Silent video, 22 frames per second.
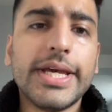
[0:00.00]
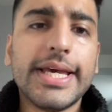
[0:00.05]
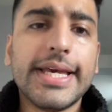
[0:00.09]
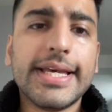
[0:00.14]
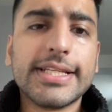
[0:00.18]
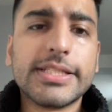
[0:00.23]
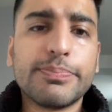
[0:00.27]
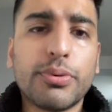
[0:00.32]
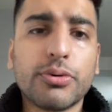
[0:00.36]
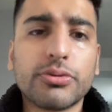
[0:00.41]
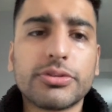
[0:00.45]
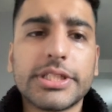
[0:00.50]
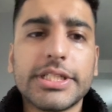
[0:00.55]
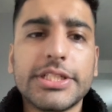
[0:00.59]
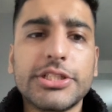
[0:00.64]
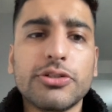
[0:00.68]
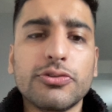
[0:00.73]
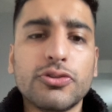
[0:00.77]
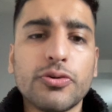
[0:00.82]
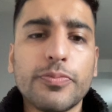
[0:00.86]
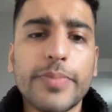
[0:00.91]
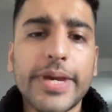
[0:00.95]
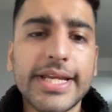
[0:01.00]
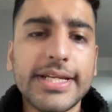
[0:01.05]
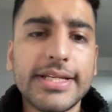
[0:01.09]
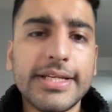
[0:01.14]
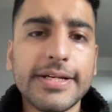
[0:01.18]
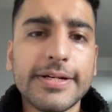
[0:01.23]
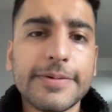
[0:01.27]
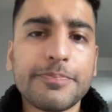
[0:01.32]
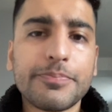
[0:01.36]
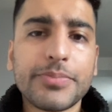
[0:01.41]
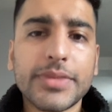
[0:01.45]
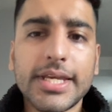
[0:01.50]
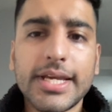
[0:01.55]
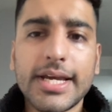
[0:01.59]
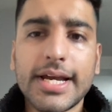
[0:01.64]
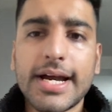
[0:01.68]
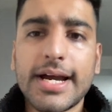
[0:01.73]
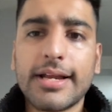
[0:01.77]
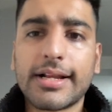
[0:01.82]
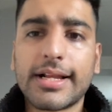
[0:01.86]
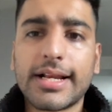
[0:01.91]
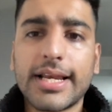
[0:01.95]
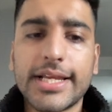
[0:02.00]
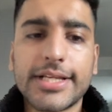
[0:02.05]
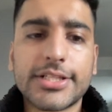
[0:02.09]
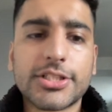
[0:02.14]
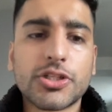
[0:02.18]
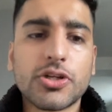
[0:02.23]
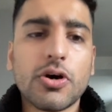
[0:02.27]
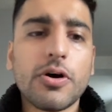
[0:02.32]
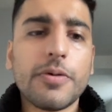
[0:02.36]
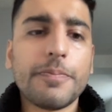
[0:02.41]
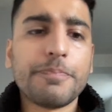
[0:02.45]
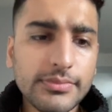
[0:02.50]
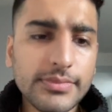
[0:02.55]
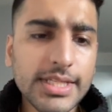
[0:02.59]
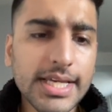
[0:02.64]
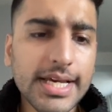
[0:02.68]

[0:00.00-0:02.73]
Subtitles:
is put in your domain here and click start,